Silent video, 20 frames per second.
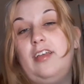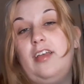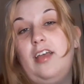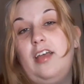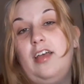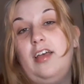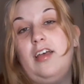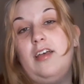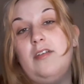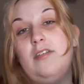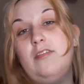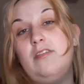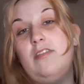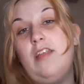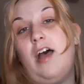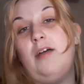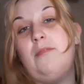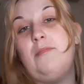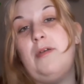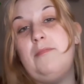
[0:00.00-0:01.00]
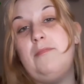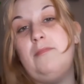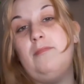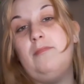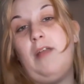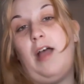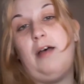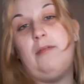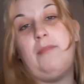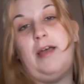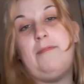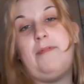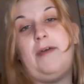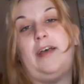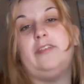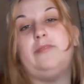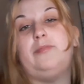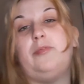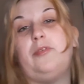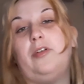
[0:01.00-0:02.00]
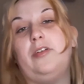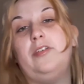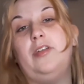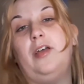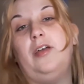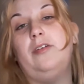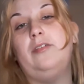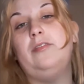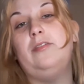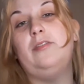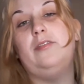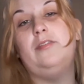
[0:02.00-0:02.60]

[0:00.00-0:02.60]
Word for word: Uh, not my not my passport. No.